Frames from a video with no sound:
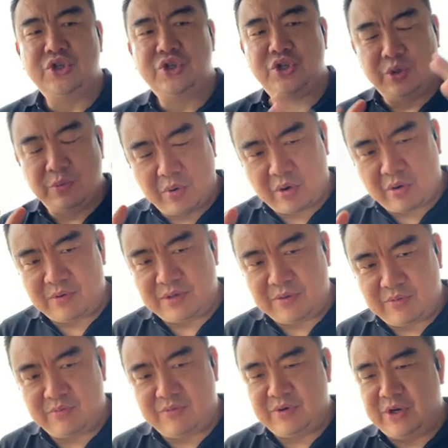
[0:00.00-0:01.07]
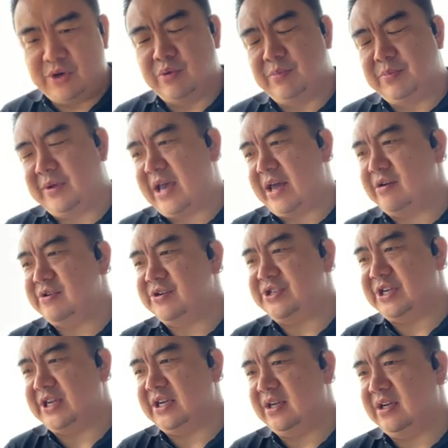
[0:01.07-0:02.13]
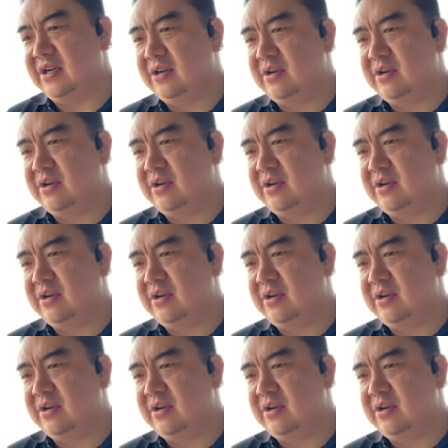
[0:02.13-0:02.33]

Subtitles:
do more renewable energy,